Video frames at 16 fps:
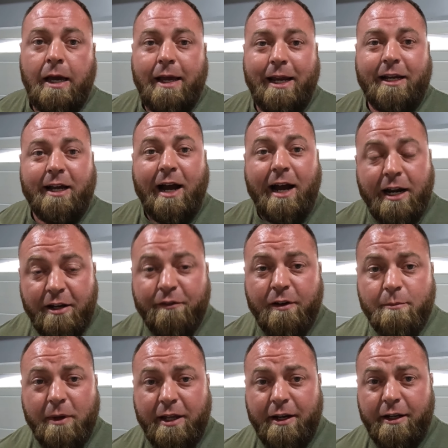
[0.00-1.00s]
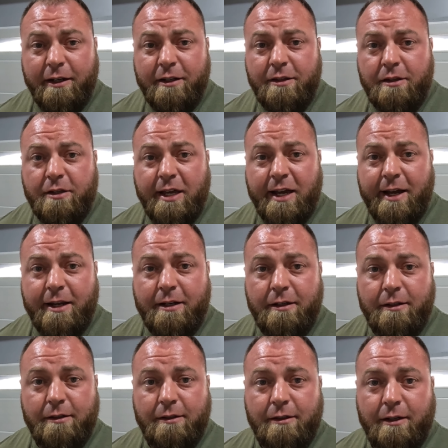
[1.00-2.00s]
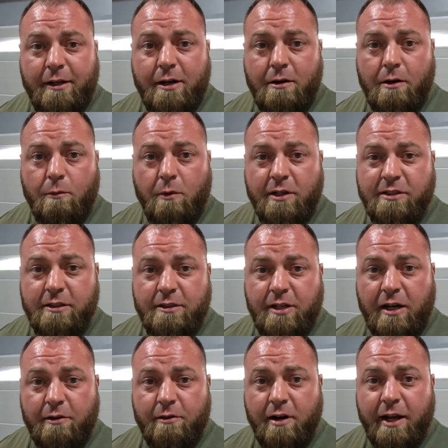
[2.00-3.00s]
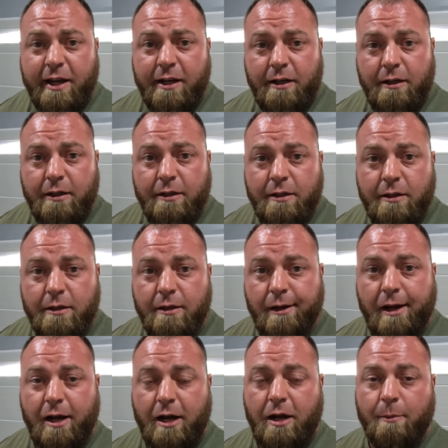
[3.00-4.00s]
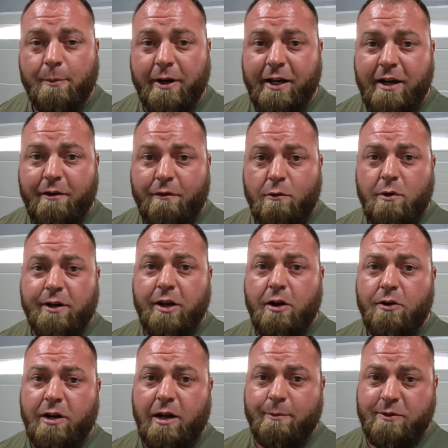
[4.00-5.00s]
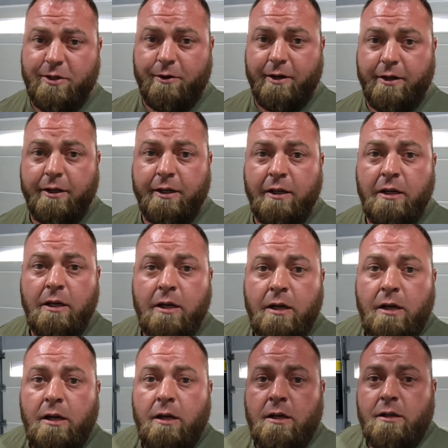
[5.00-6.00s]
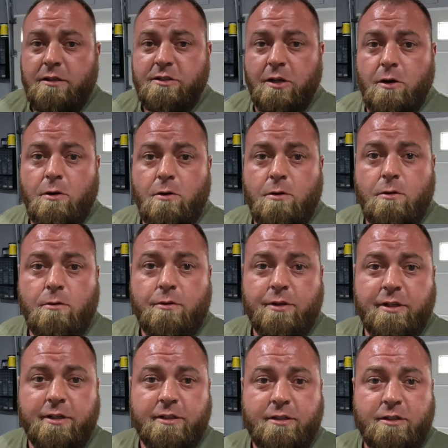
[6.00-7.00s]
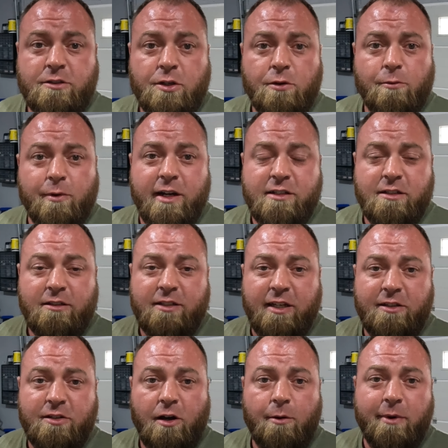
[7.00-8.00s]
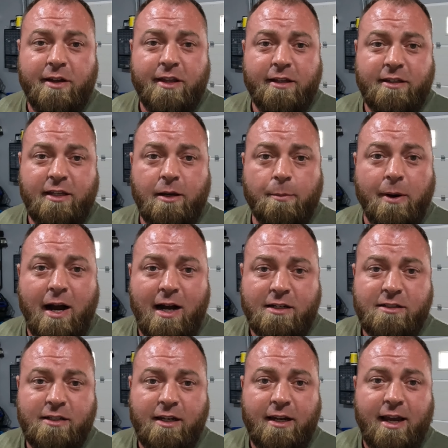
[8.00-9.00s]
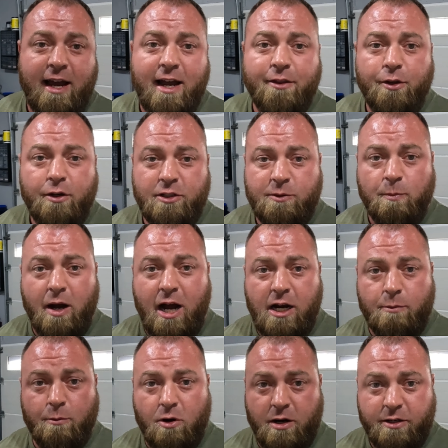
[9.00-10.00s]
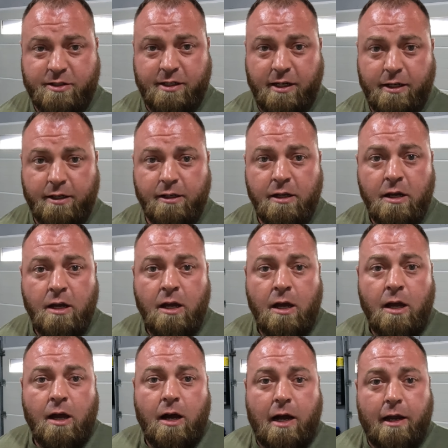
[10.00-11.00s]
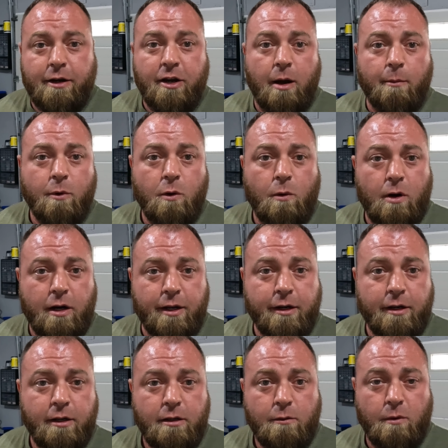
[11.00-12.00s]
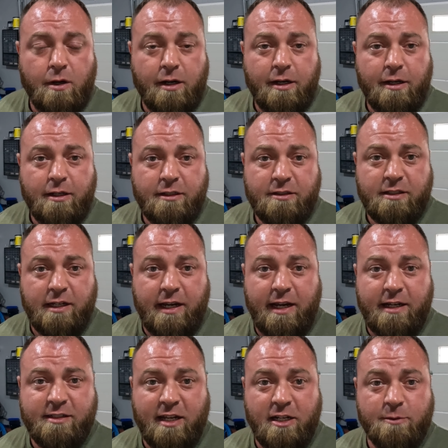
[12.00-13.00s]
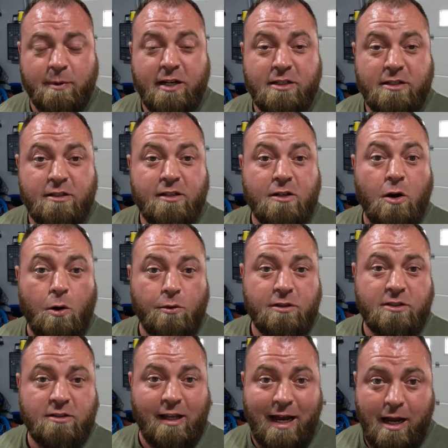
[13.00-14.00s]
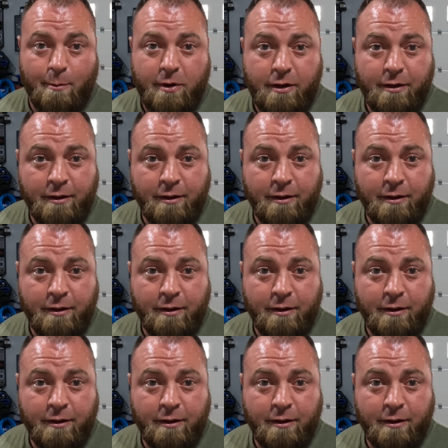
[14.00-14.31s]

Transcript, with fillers: he kind of admitted that, you know, it wasn't done right, uh, but he never wanted to own up to it. So the, the two reasons he told me that the epoxy had those pock marks in, number one was he said it's because it's a cold slab.